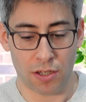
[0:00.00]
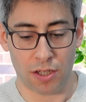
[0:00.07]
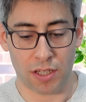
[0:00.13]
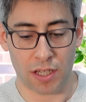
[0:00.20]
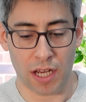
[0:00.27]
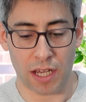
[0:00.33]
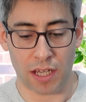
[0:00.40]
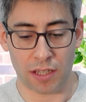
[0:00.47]

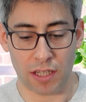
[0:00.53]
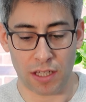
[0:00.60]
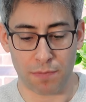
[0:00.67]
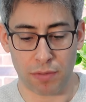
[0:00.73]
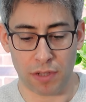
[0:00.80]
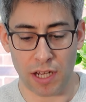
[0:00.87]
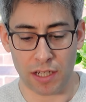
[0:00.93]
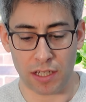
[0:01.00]
just taking this
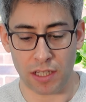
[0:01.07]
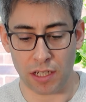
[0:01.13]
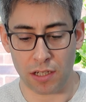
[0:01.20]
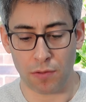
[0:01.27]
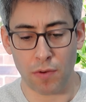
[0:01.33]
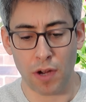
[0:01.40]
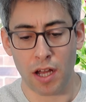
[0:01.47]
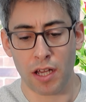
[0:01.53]

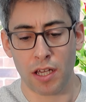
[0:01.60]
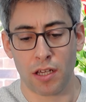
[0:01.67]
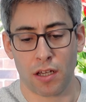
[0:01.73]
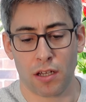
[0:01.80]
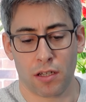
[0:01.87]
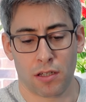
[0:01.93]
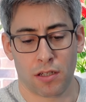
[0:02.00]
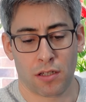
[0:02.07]
plastic away.
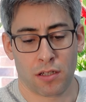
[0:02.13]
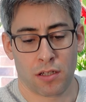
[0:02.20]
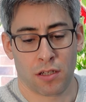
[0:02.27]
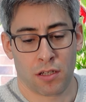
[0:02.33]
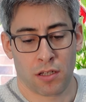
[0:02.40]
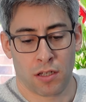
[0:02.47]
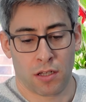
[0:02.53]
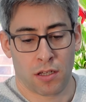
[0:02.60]

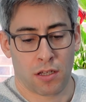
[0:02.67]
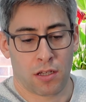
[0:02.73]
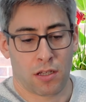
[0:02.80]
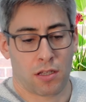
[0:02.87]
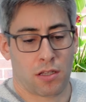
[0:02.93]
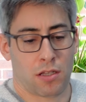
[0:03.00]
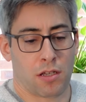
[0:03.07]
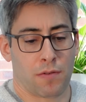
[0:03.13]

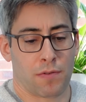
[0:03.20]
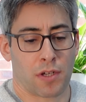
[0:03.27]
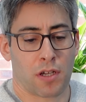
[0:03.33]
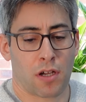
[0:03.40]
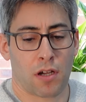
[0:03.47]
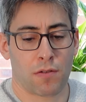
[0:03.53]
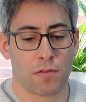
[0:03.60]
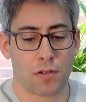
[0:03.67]
There we
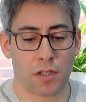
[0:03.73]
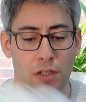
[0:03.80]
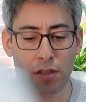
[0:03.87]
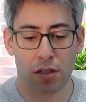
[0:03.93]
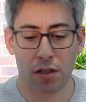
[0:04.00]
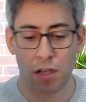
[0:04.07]
go, that's